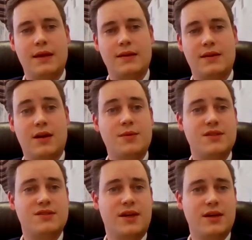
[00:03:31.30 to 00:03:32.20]
The
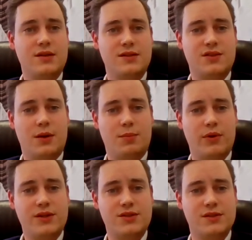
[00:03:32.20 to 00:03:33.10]
company scaled its
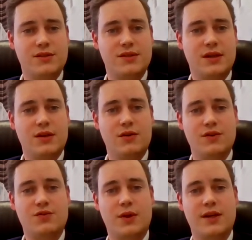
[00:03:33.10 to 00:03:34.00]
operations
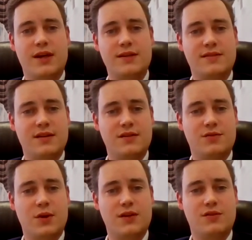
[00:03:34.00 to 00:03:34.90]
over 2019 and
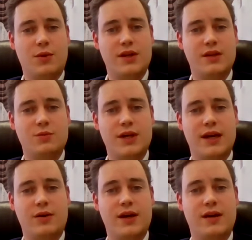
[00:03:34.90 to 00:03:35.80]
2020, and we
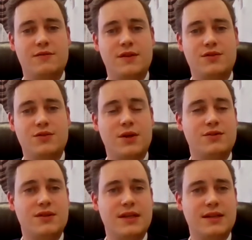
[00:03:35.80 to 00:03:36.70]
now have
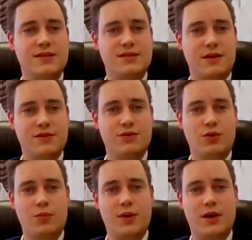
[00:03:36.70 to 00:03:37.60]
297
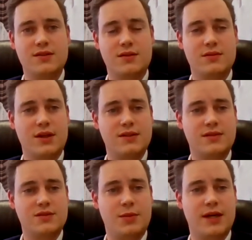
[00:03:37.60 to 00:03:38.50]
grow pods under
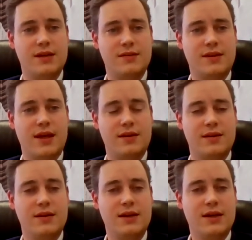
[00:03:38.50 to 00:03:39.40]
license by Health
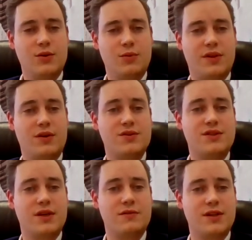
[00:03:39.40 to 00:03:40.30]
Canada within our
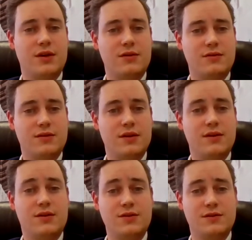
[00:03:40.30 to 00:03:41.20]
state-of-the-art
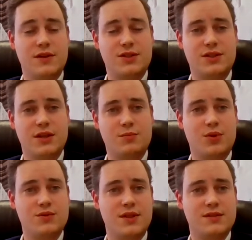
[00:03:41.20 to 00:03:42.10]
cultivation and
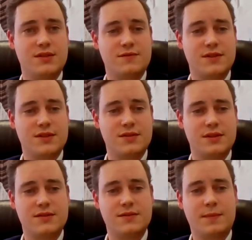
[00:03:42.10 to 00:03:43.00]
processing
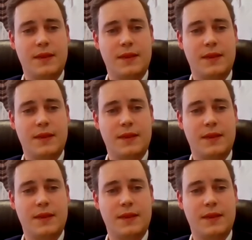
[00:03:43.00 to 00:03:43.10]
facilities.